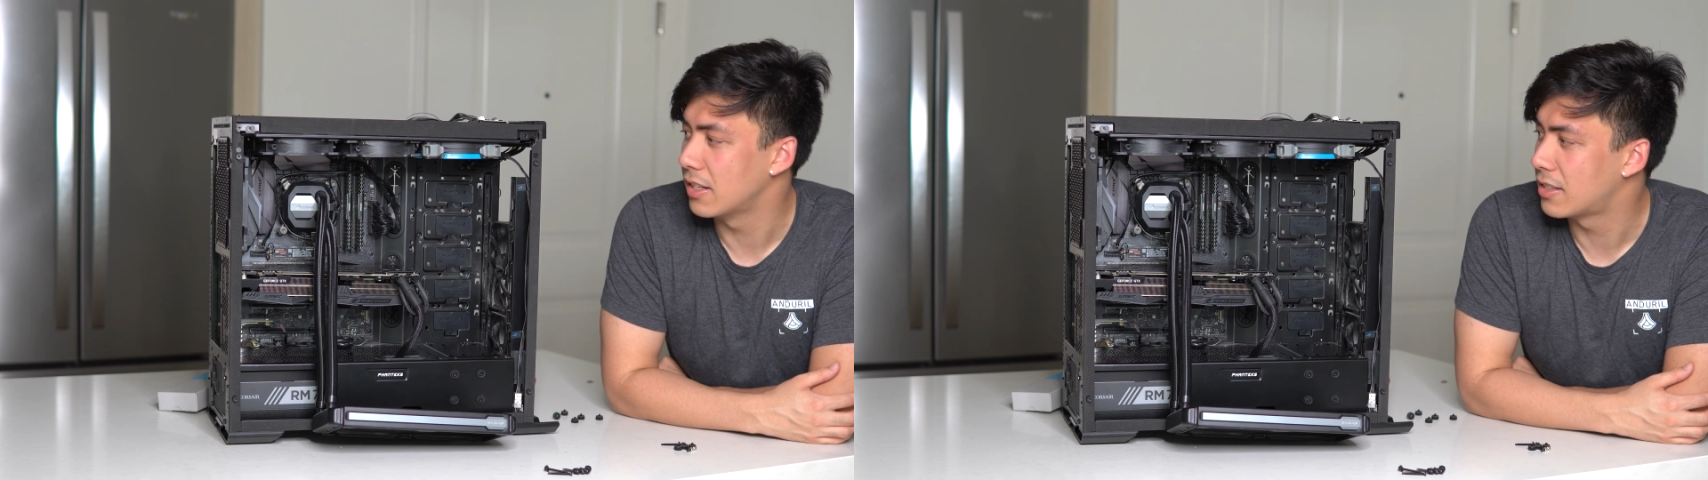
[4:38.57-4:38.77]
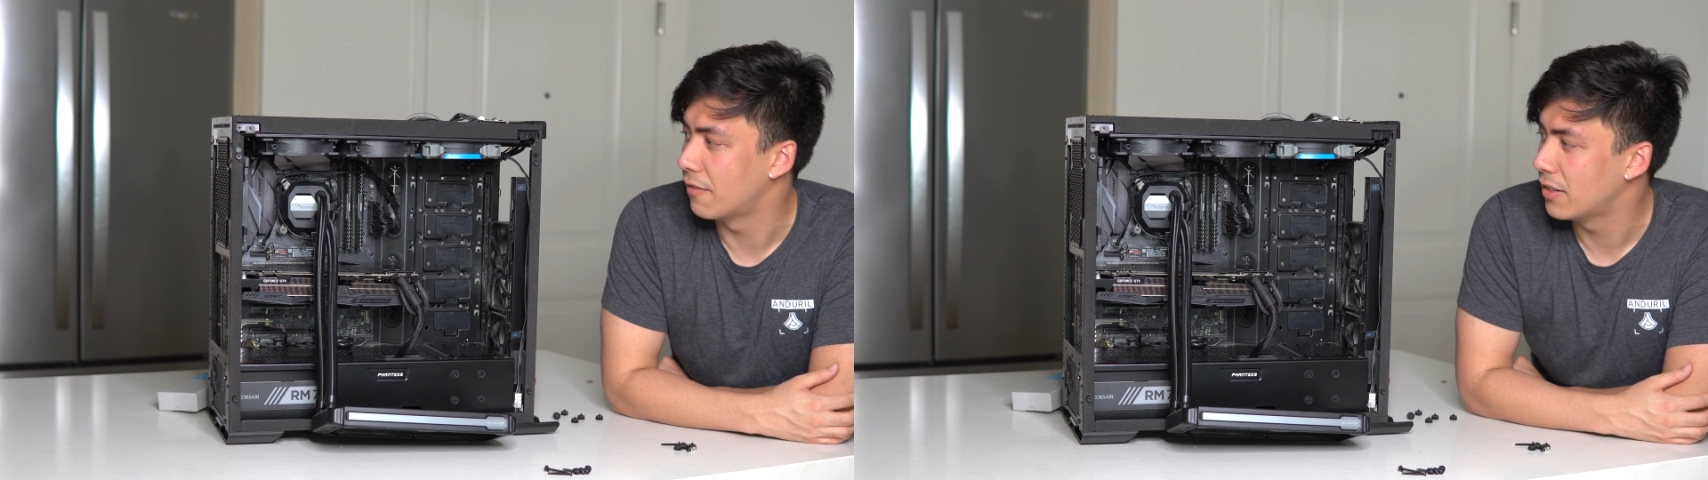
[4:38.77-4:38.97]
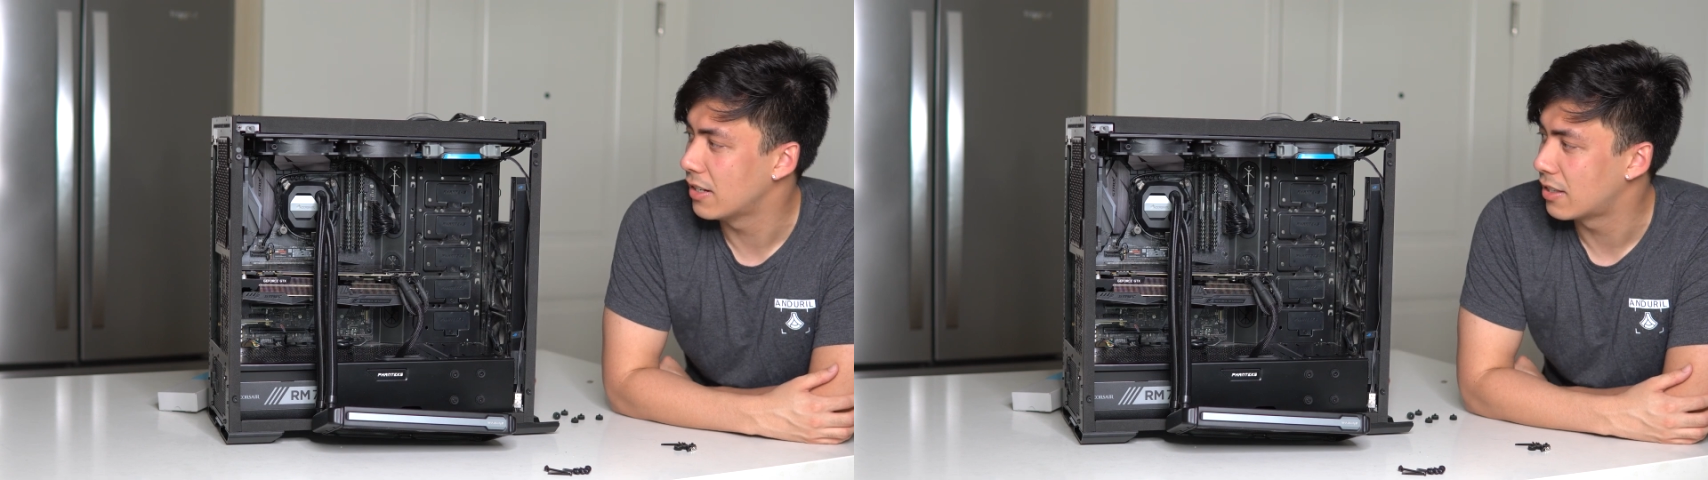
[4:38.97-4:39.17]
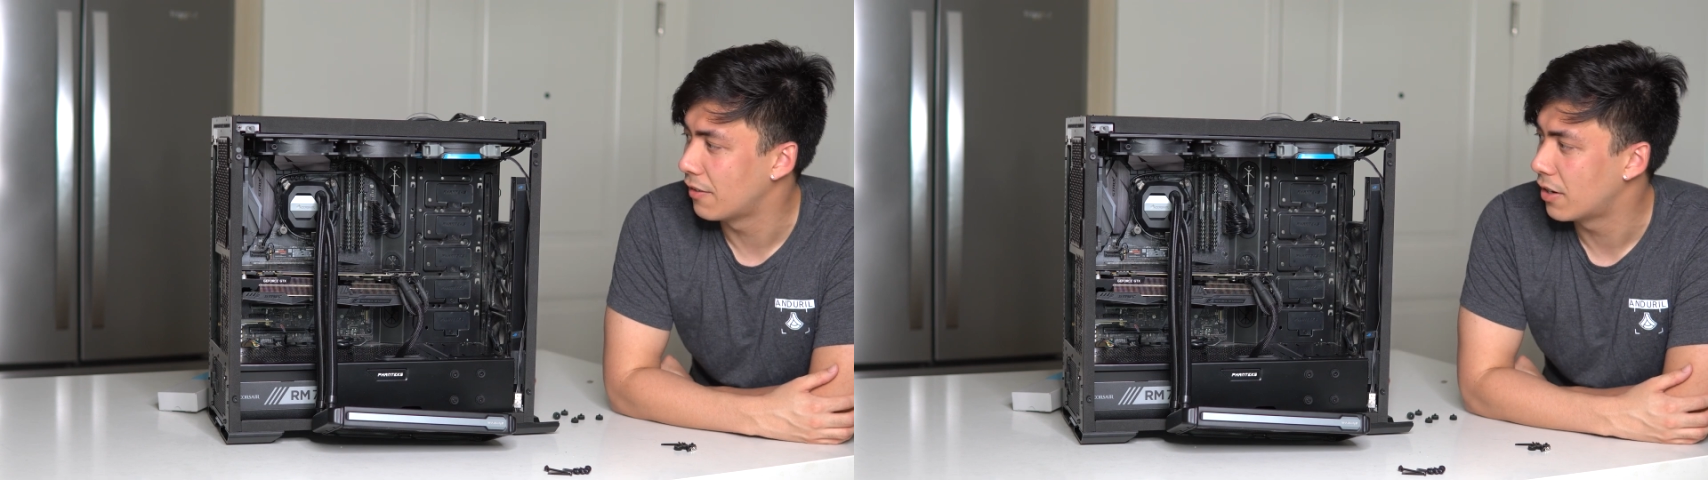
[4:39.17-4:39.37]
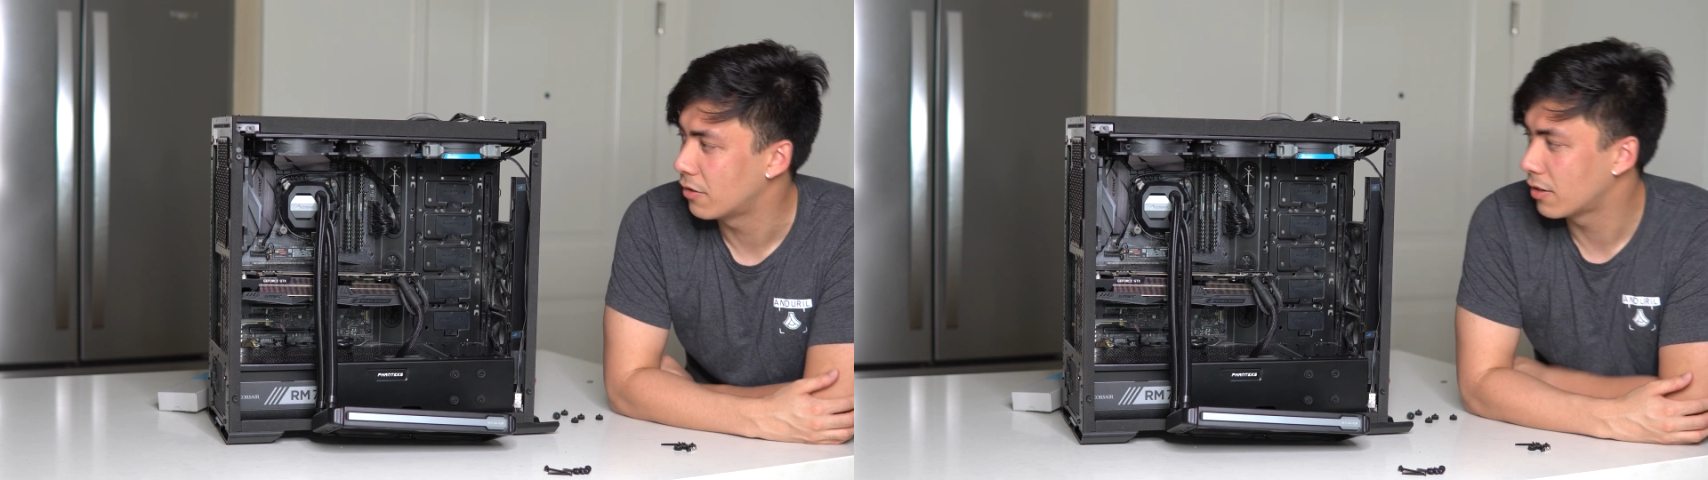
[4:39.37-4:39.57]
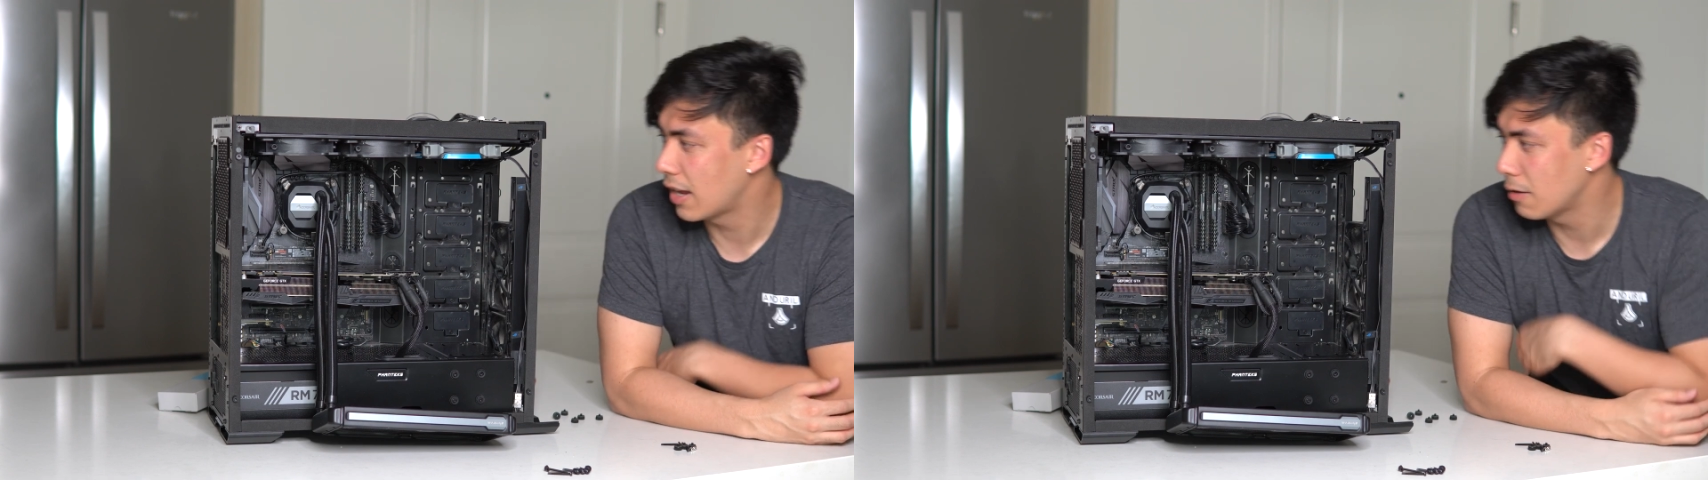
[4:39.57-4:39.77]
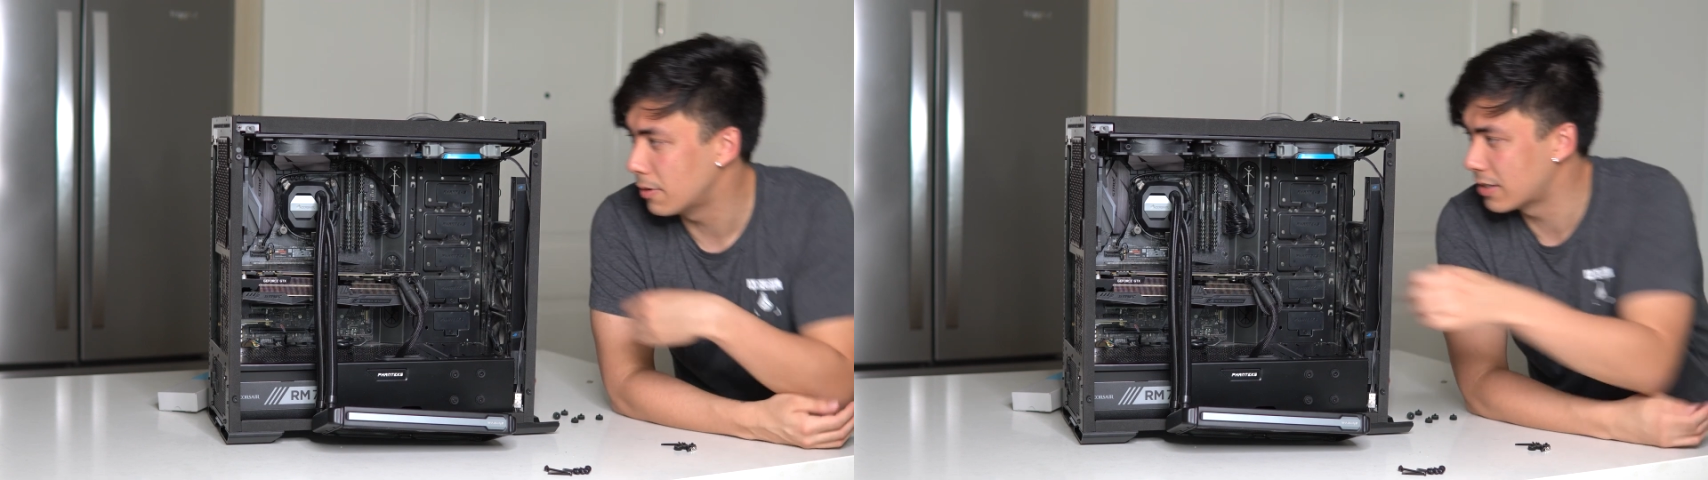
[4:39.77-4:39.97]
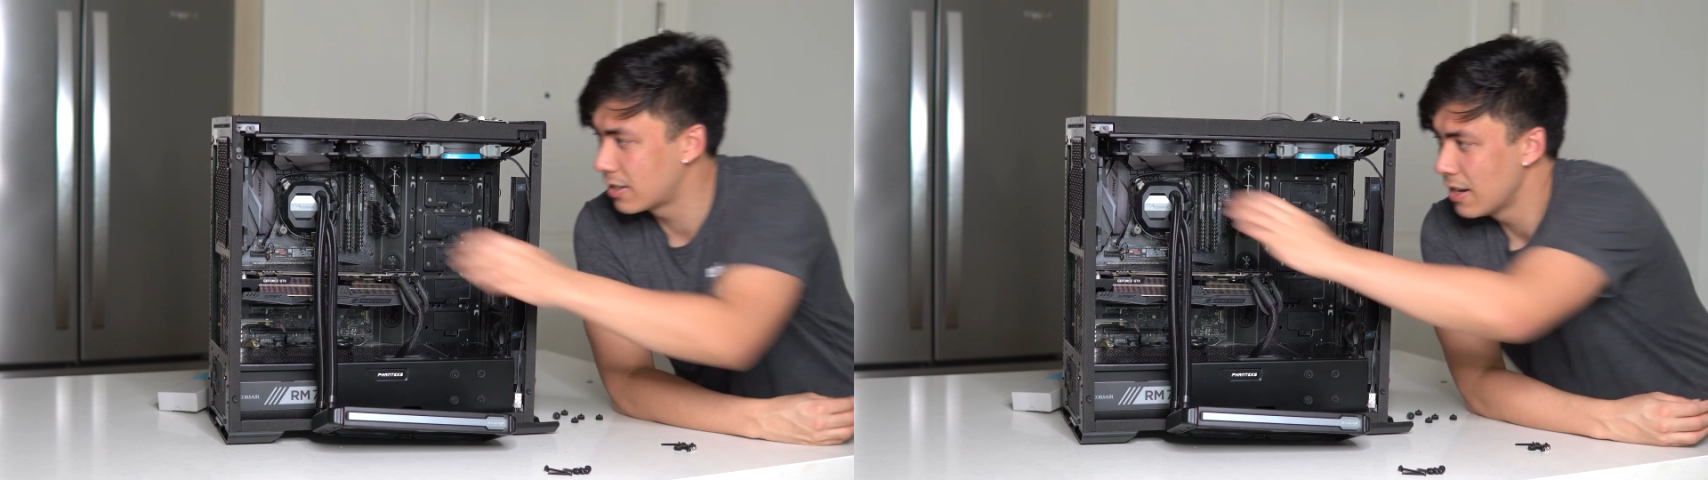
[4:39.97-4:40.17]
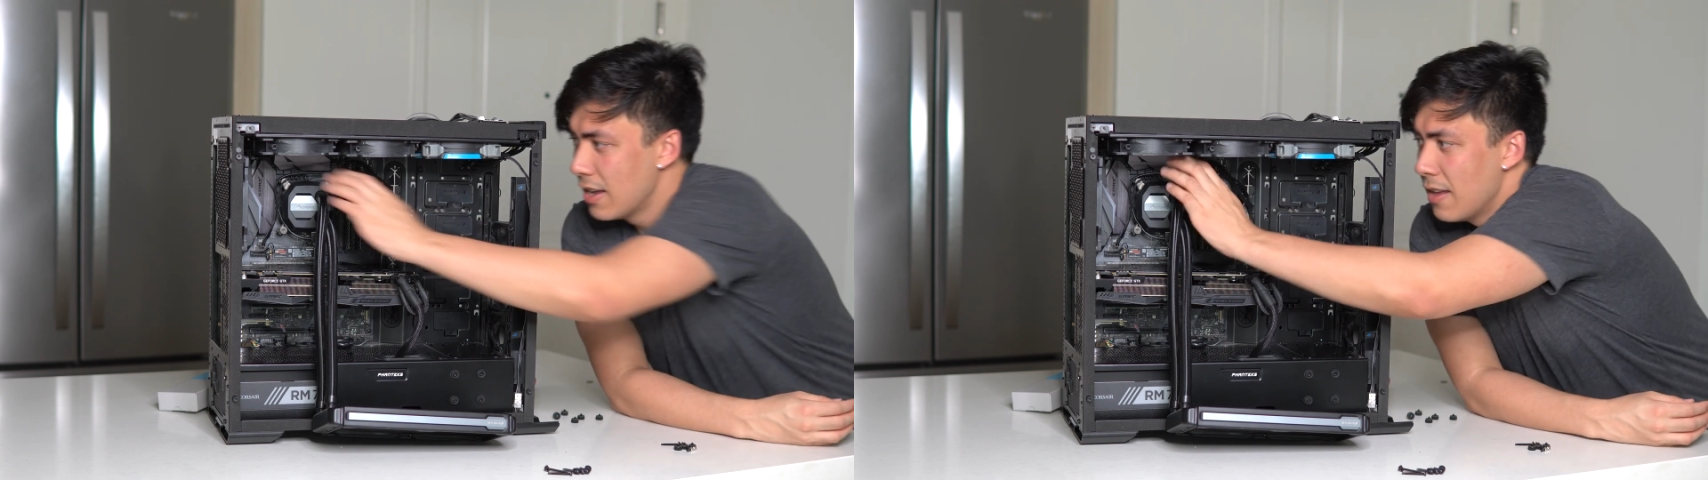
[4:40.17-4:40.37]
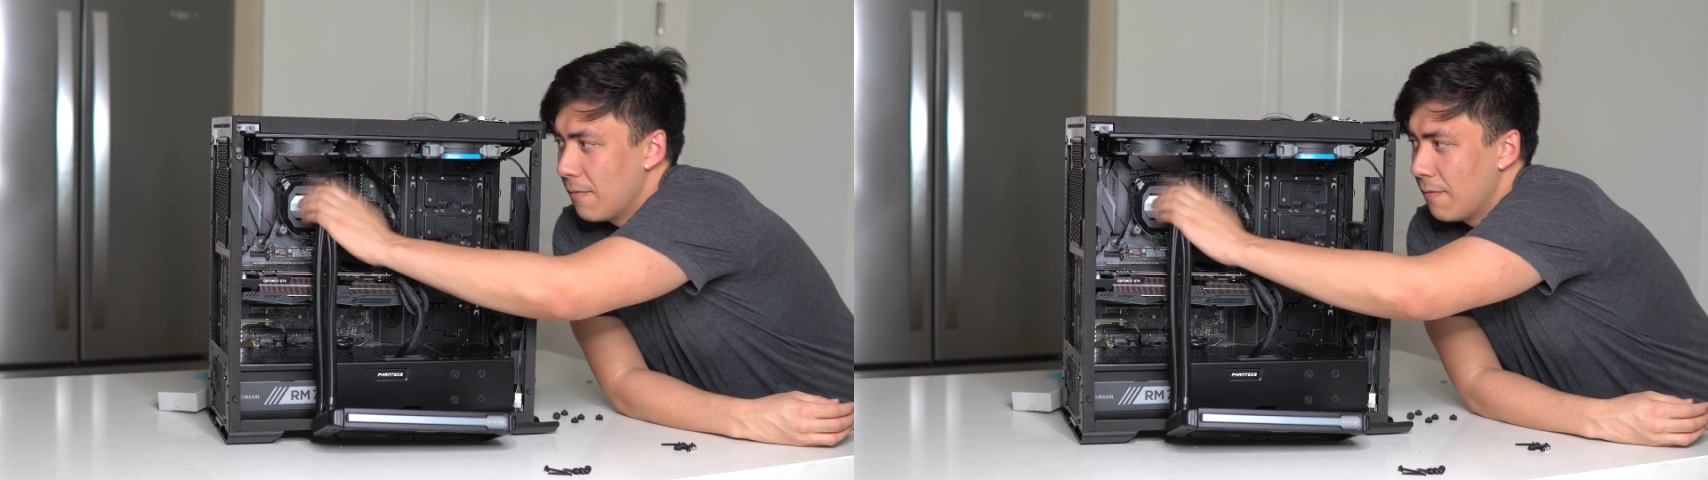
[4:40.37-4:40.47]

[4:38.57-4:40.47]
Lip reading: 7700K, which